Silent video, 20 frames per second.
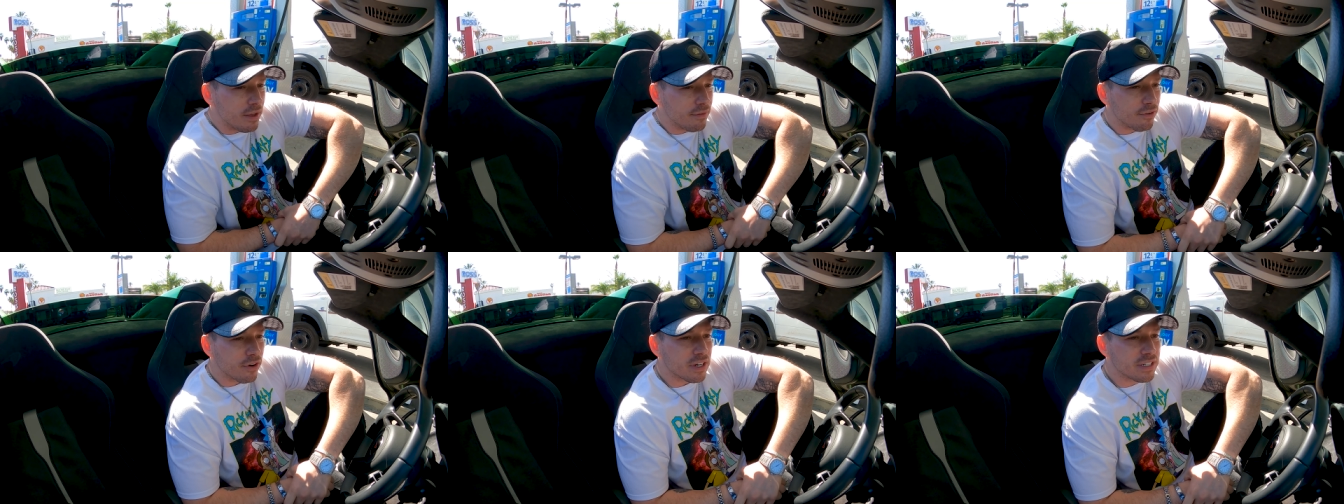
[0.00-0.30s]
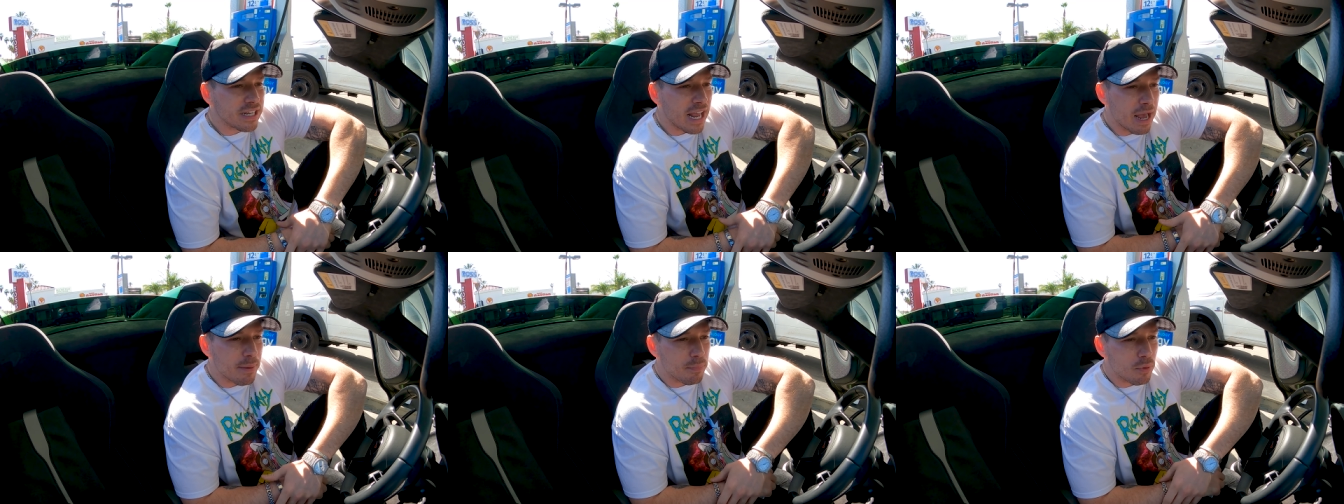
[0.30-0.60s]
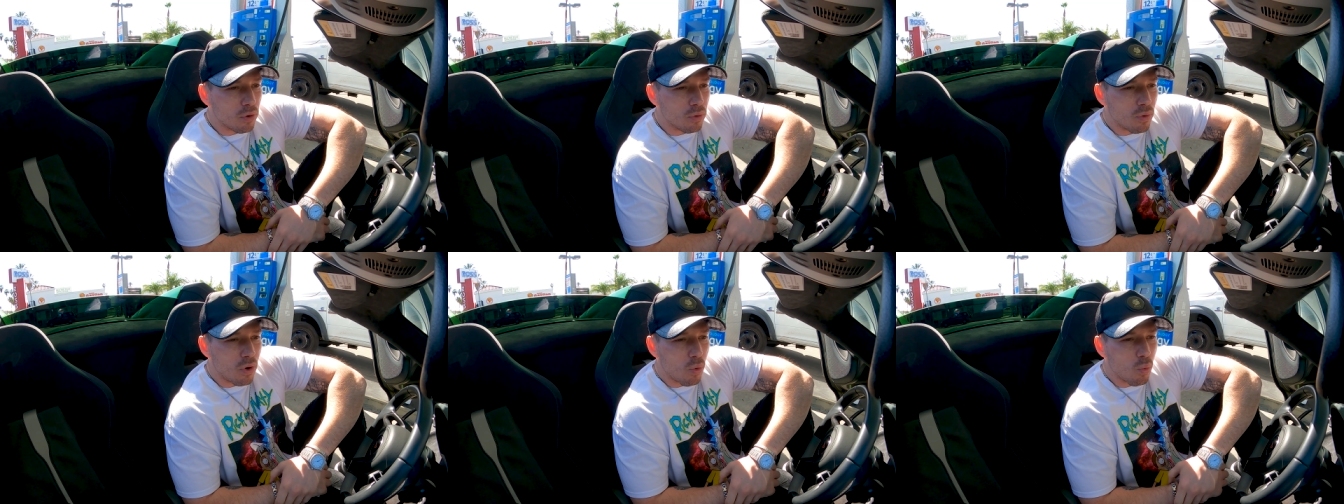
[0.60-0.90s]
for
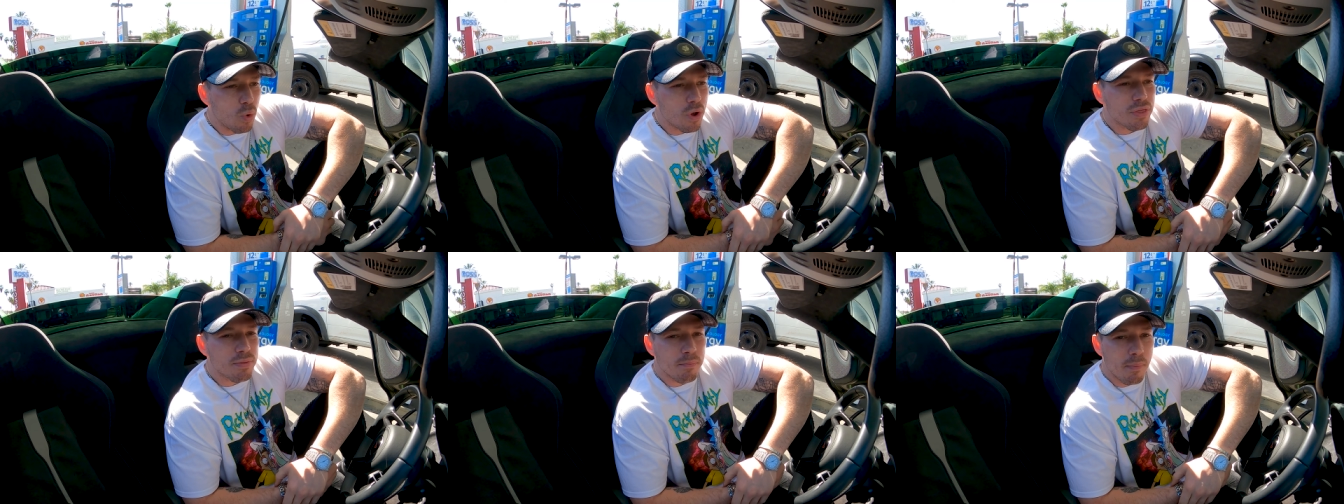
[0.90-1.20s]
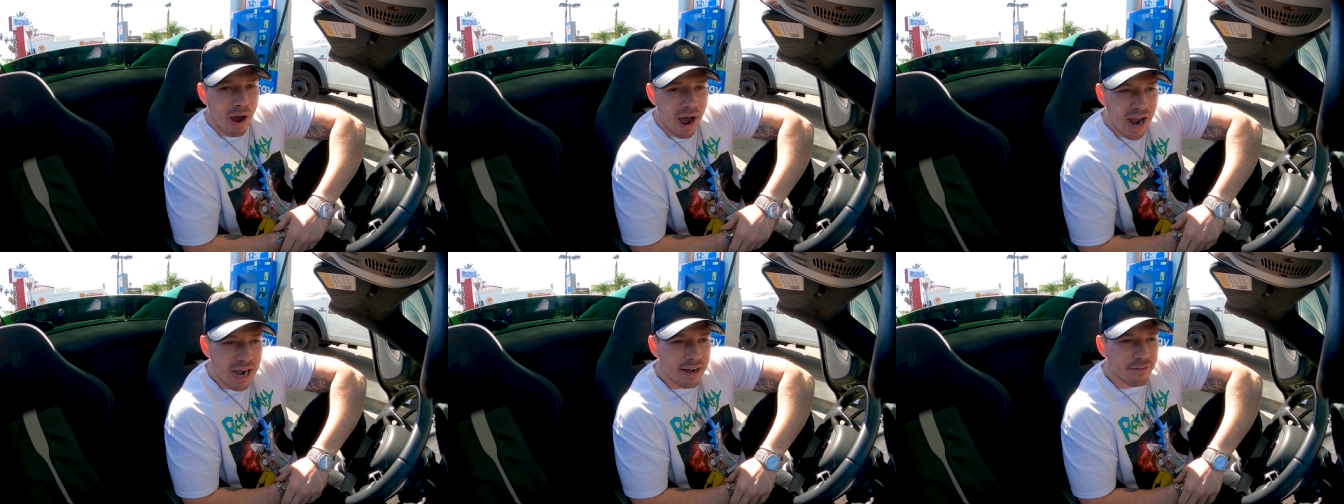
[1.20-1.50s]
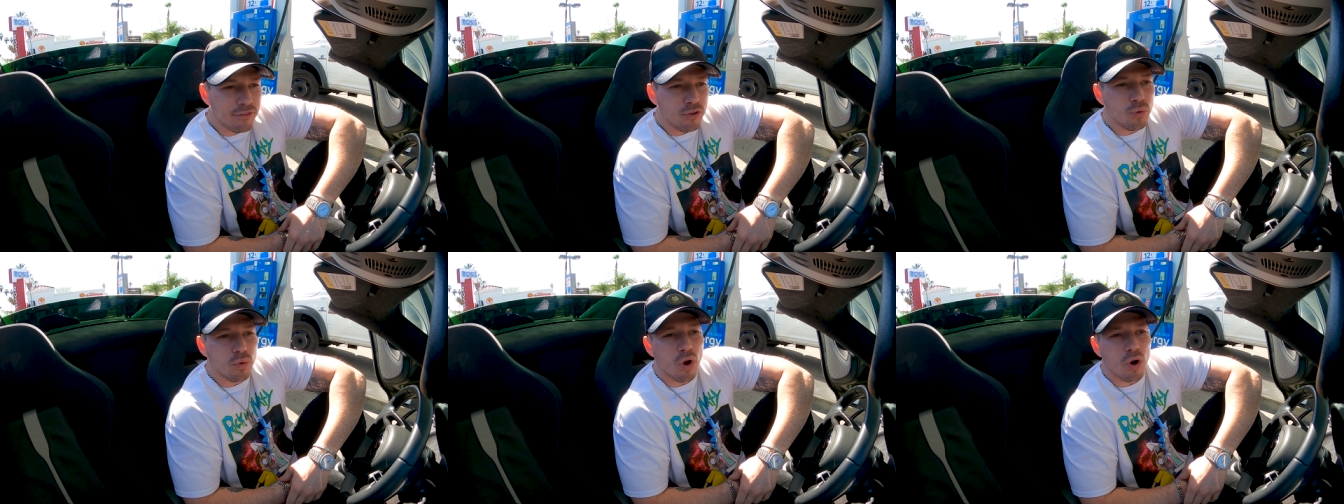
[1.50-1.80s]
example, with mine,
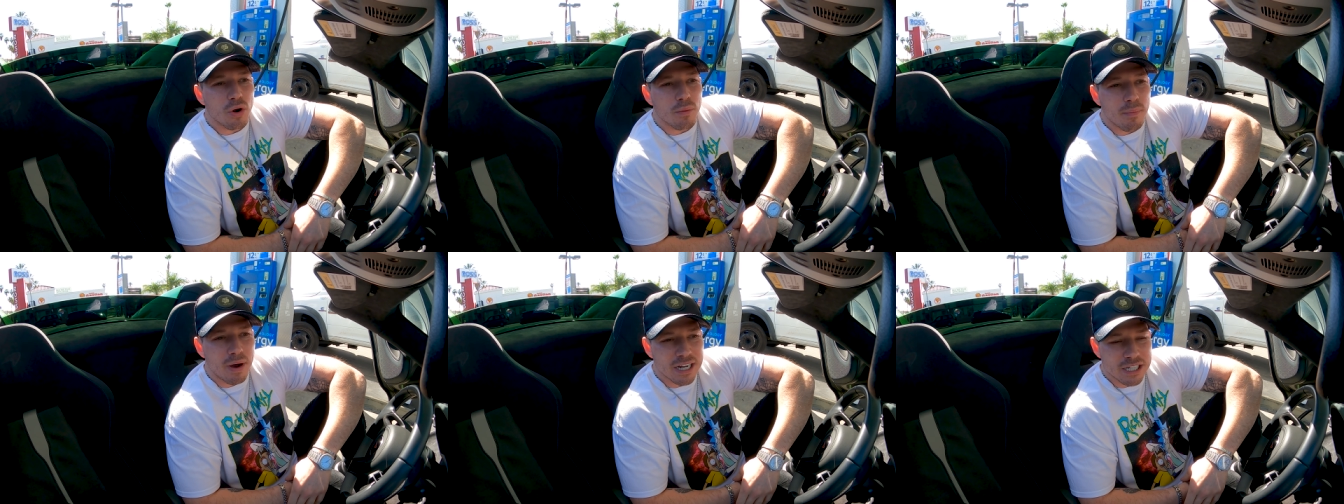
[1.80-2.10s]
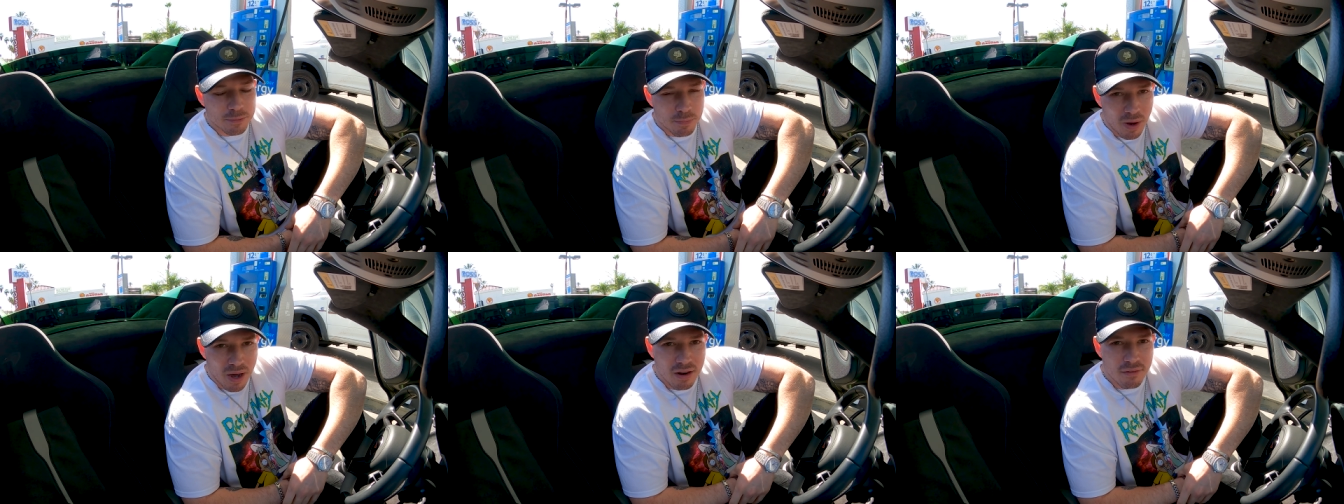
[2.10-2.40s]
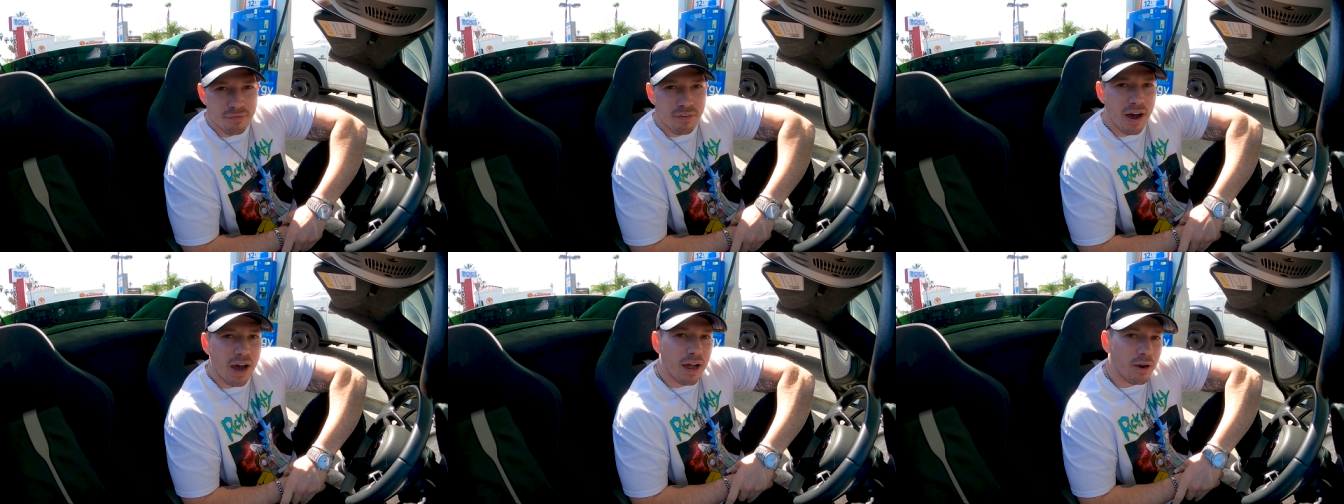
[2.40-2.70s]
if you go to my
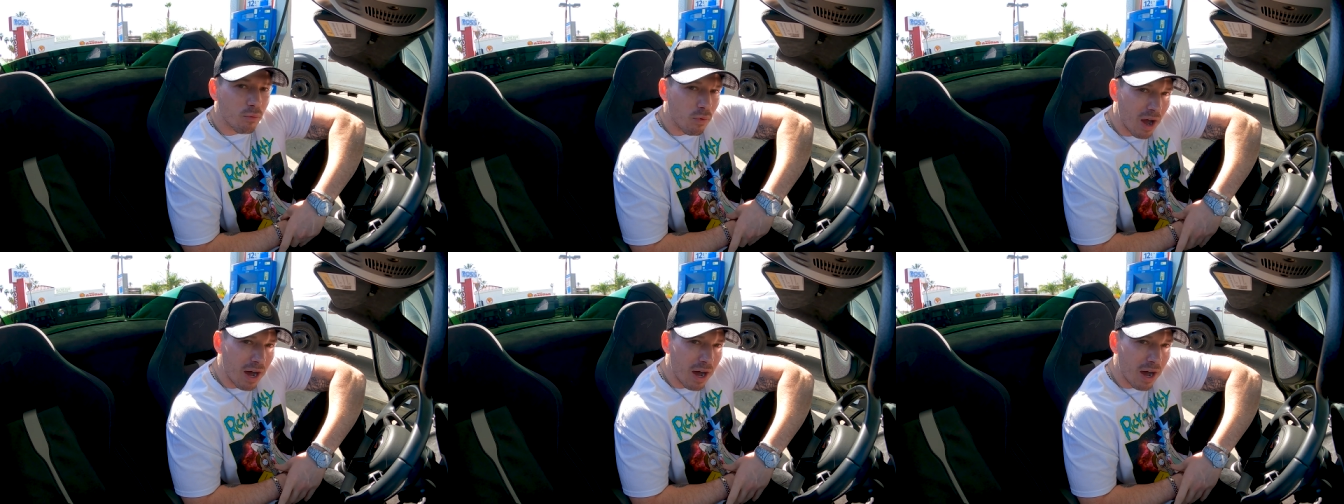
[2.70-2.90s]
Spotify,